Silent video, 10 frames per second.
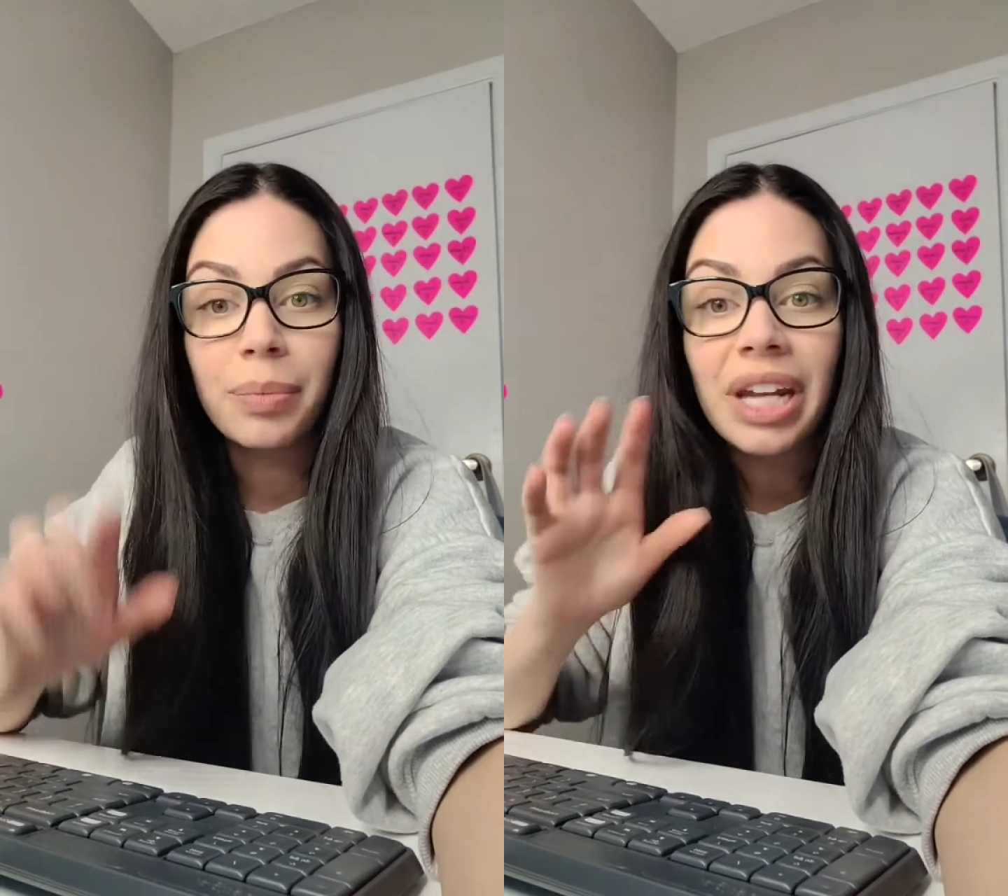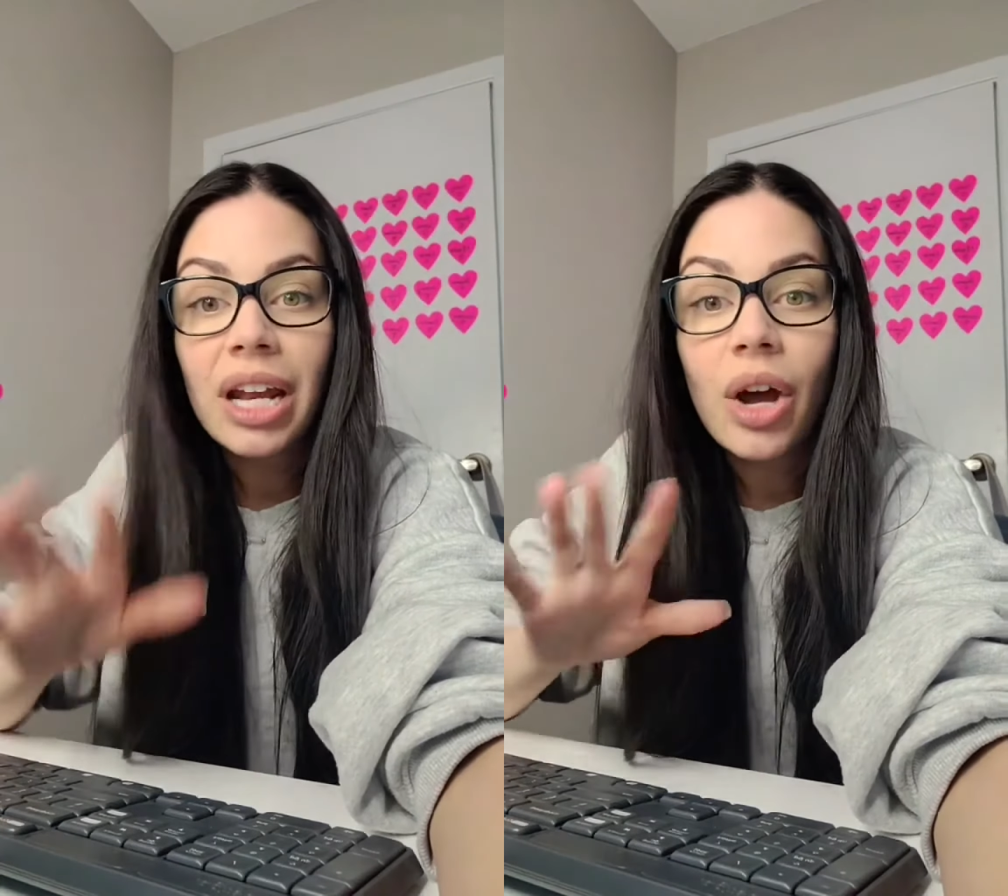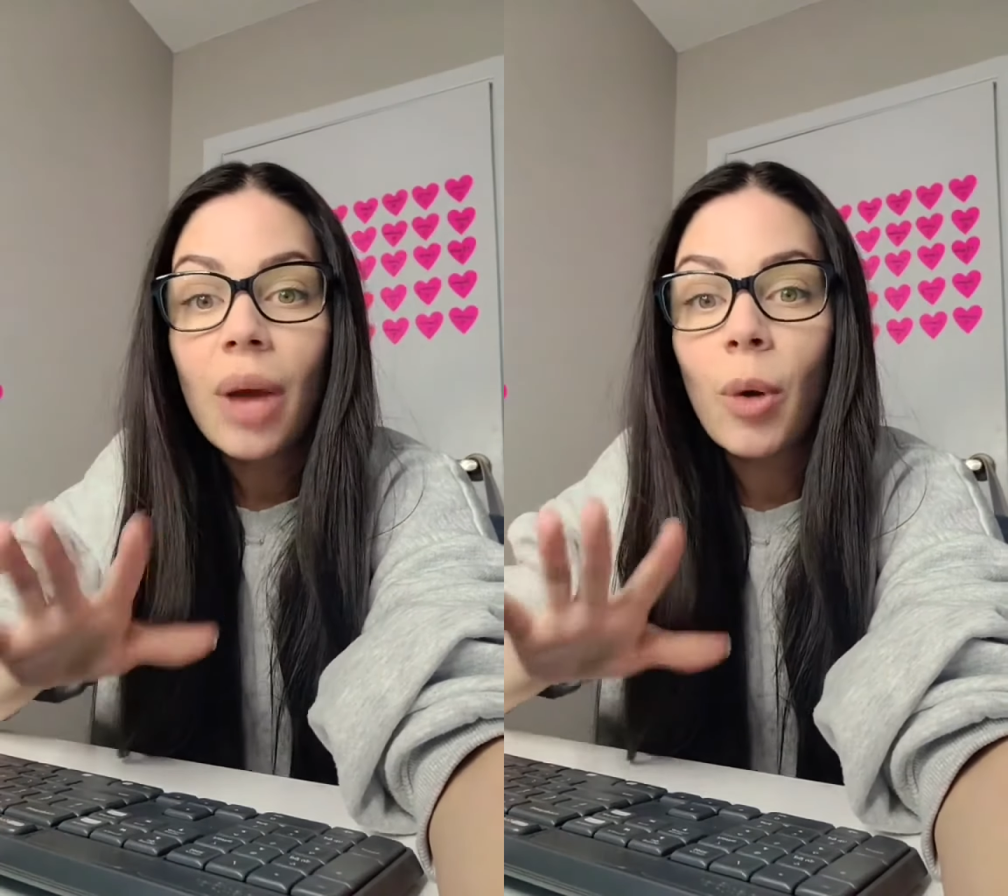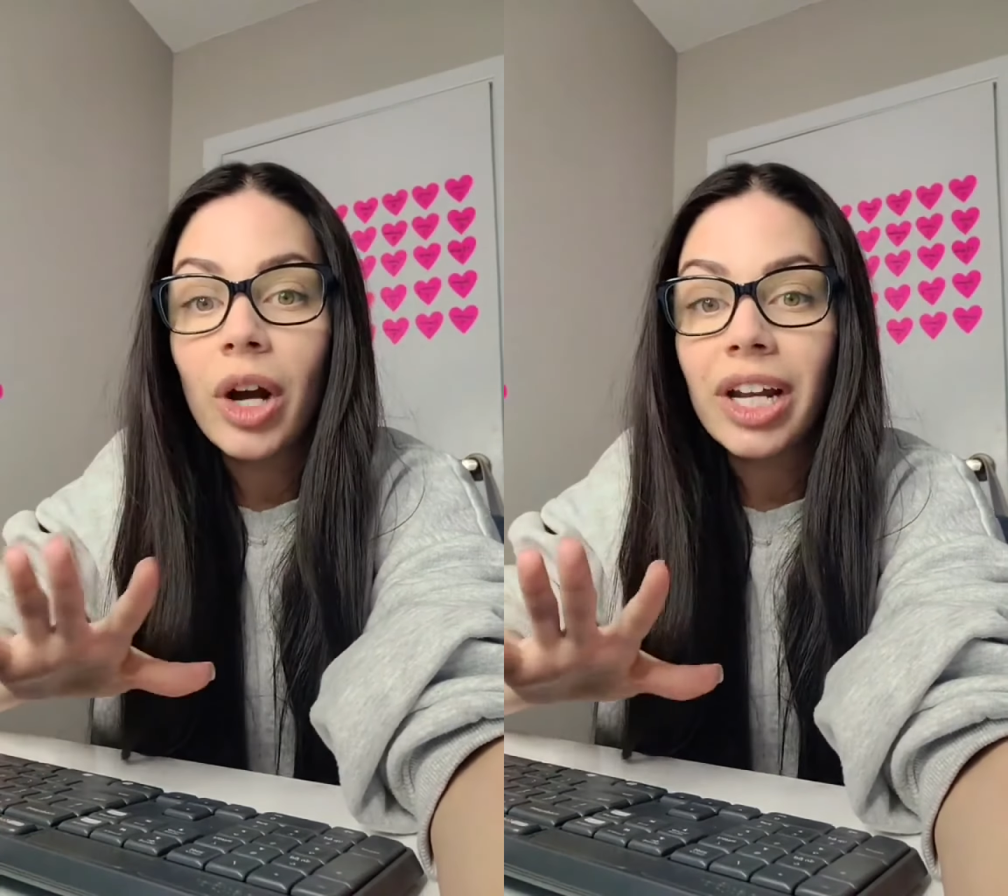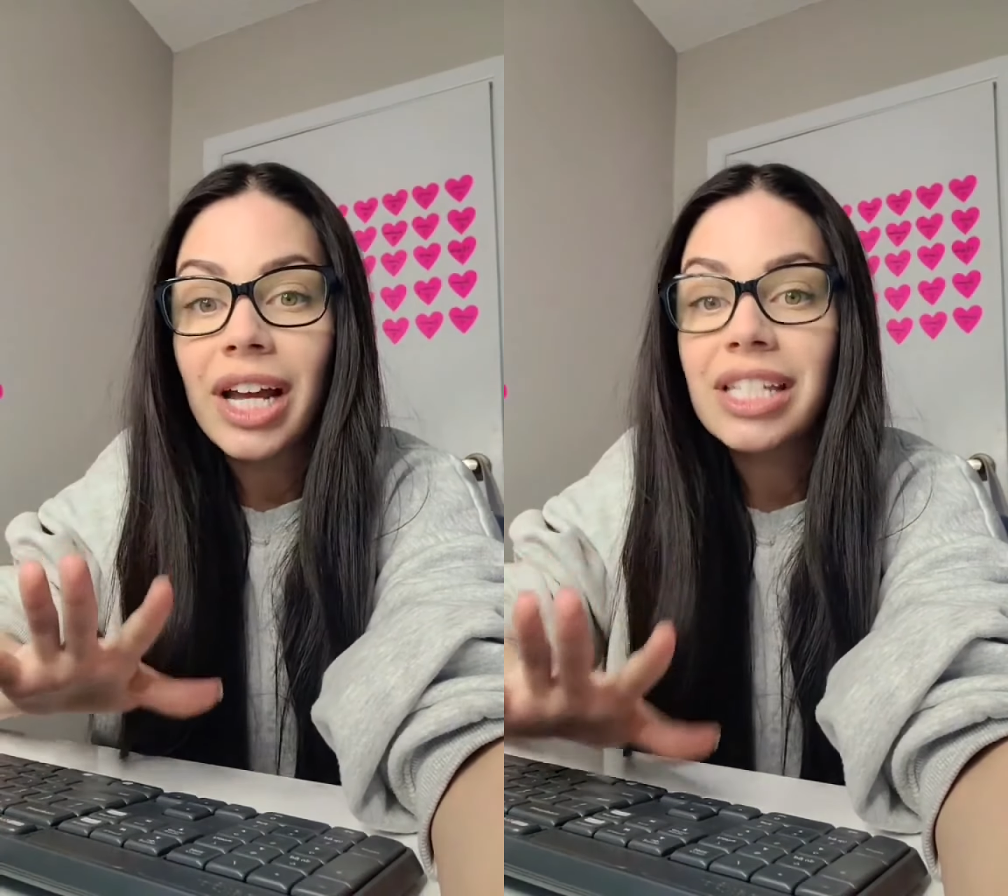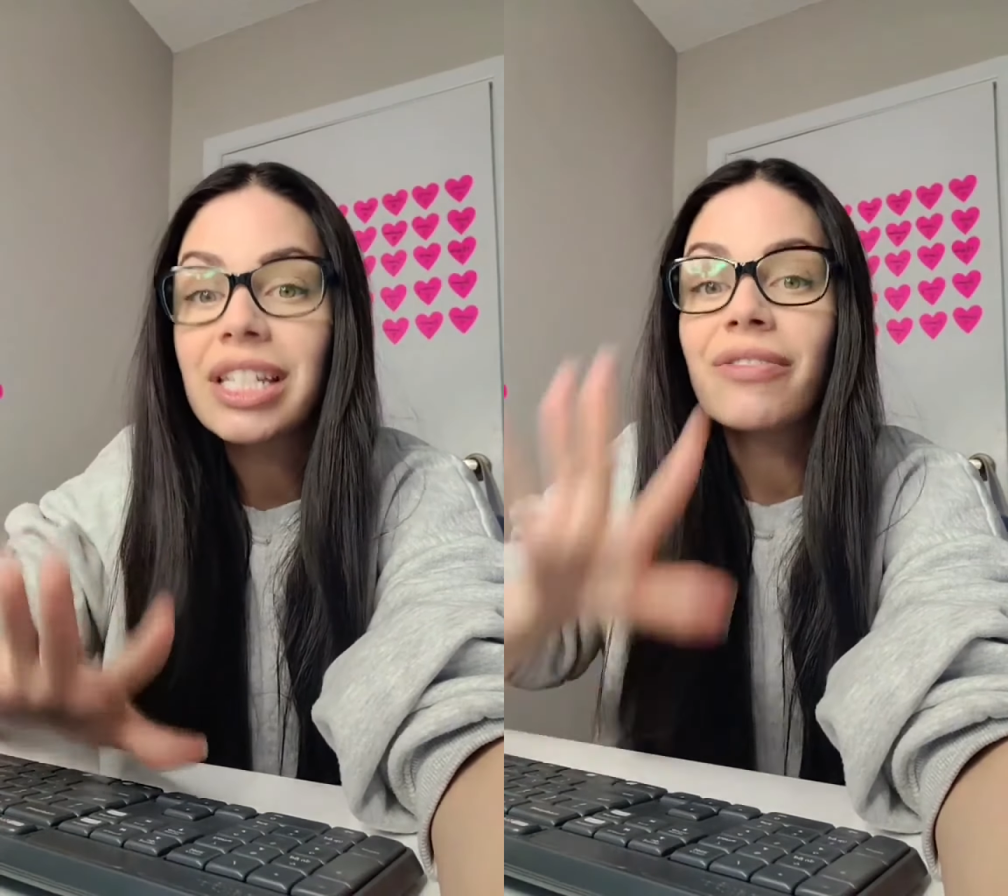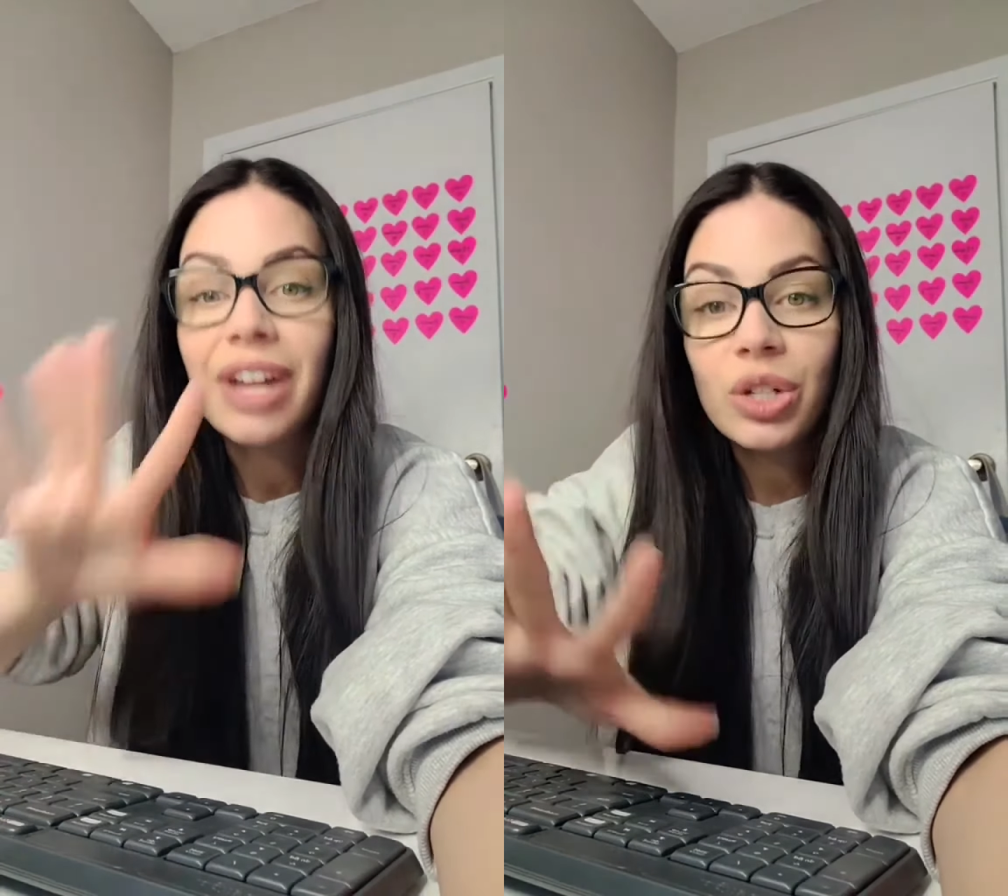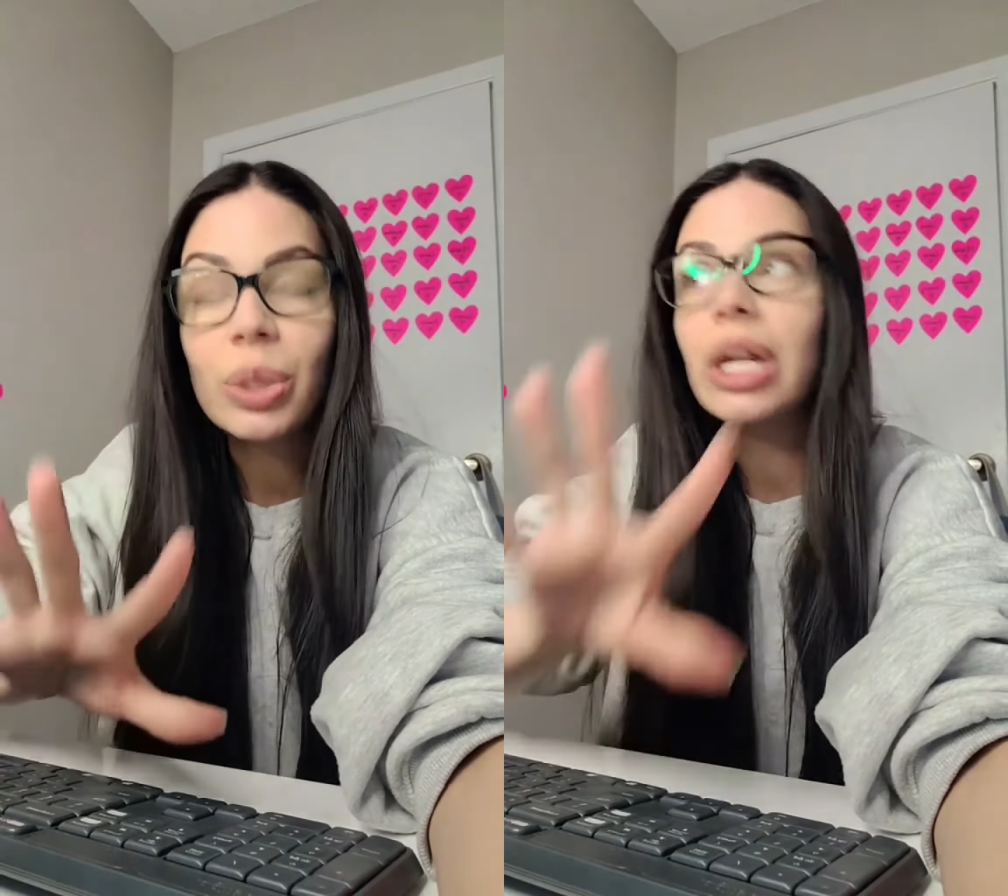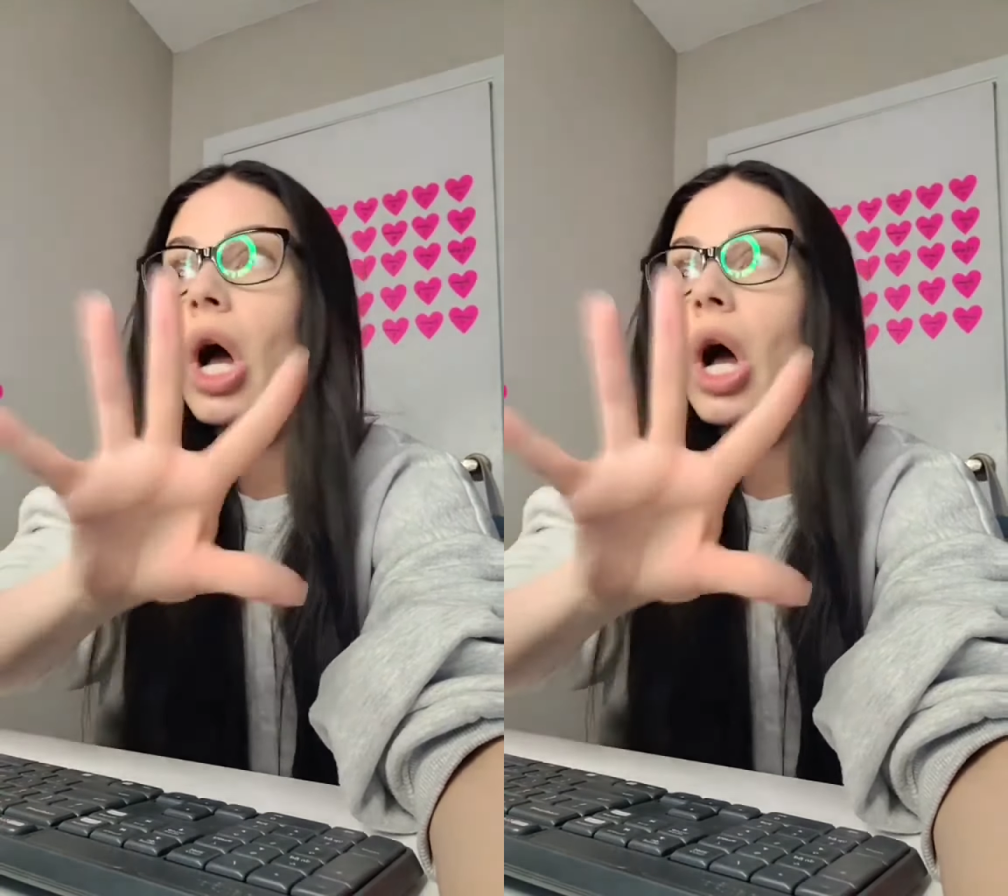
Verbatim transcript: but I know I'm organized and eventually